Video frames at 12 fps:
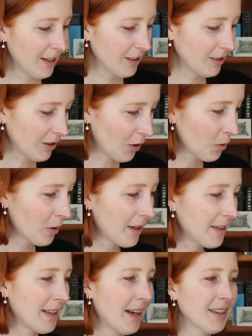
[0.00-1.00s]
So
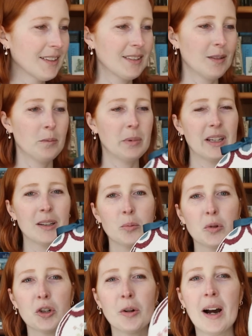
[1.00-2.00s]
that's Big
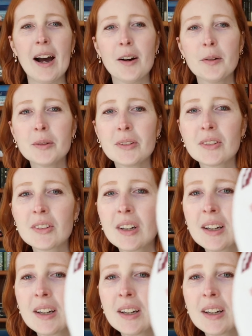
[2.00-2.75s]
Blue House